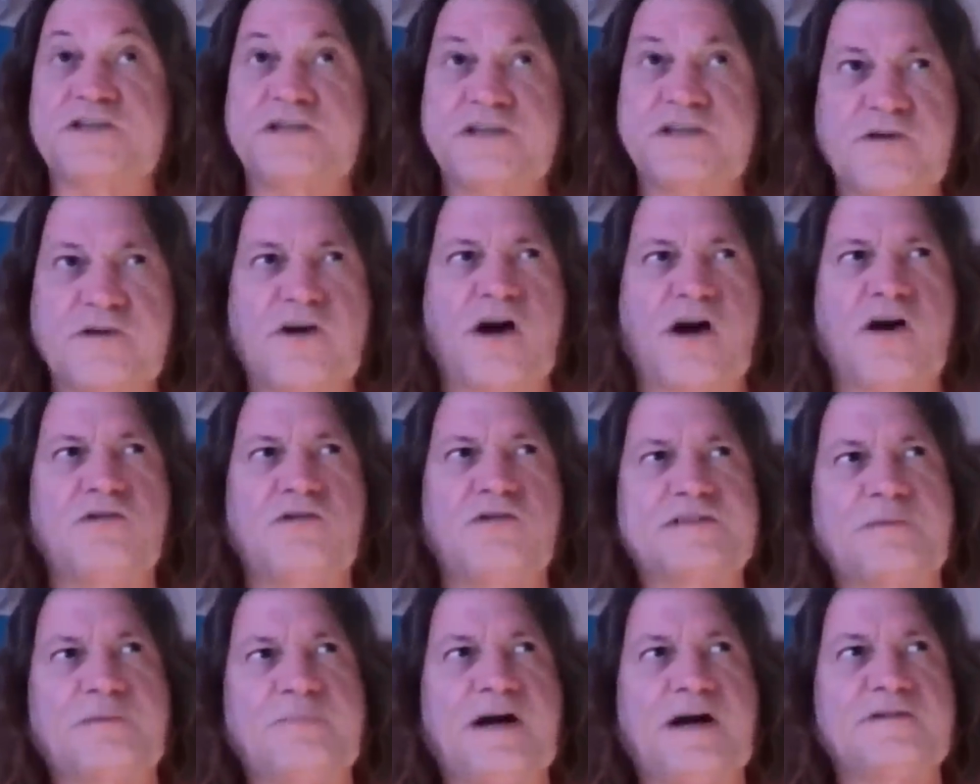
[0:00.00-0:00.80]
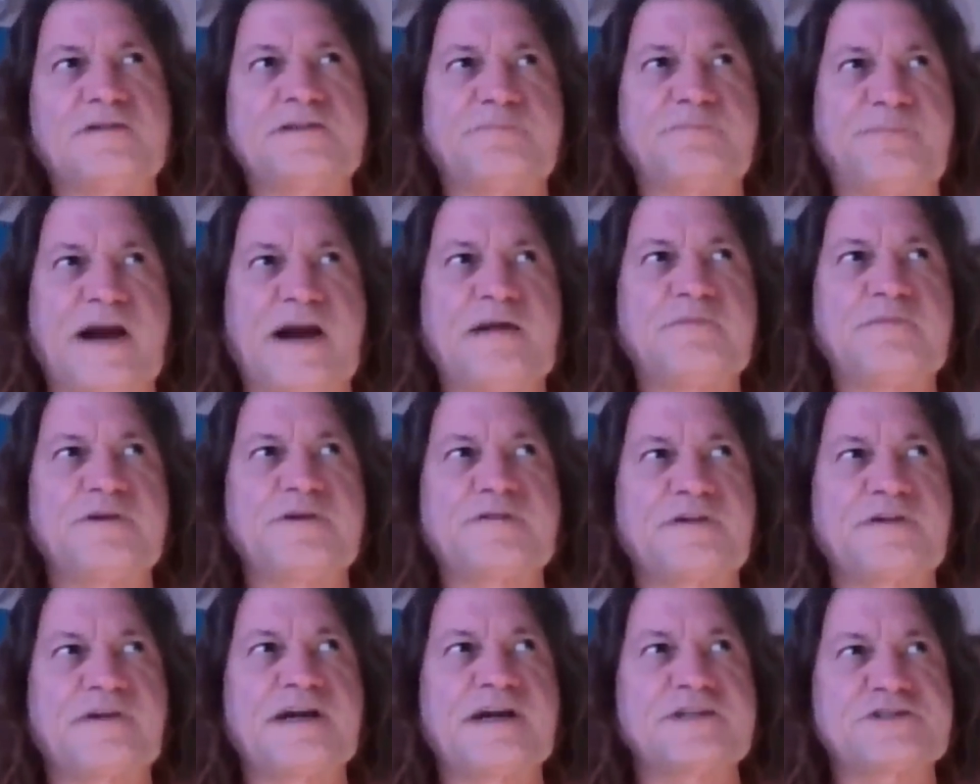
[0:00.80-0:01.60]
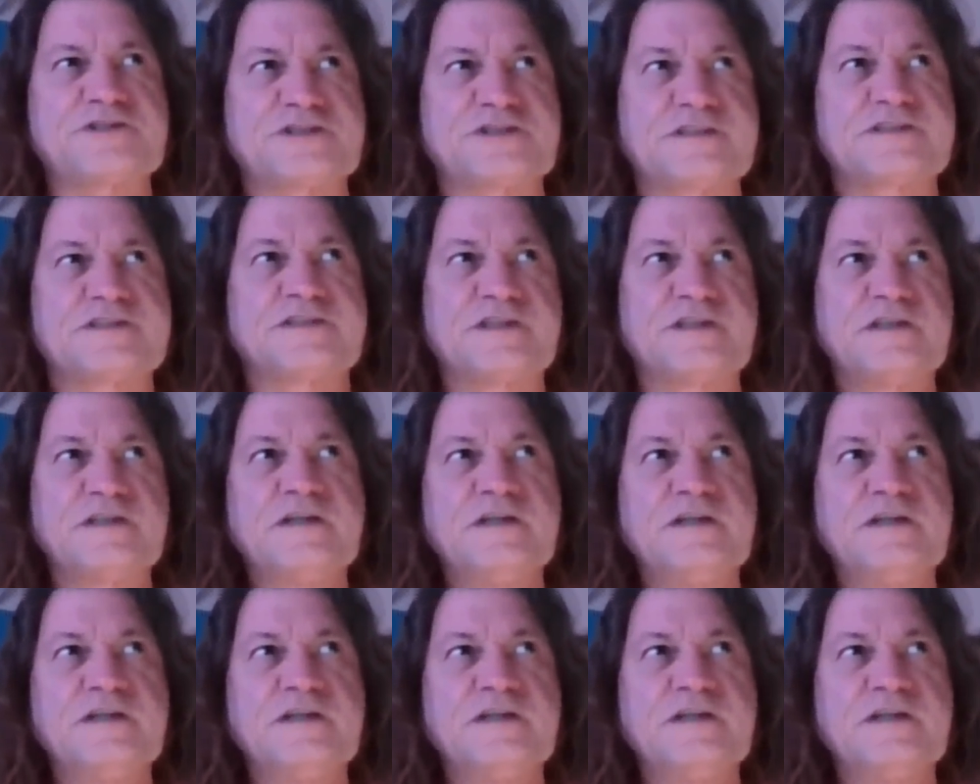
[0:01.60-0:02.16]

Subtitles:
he wrote about the primary directions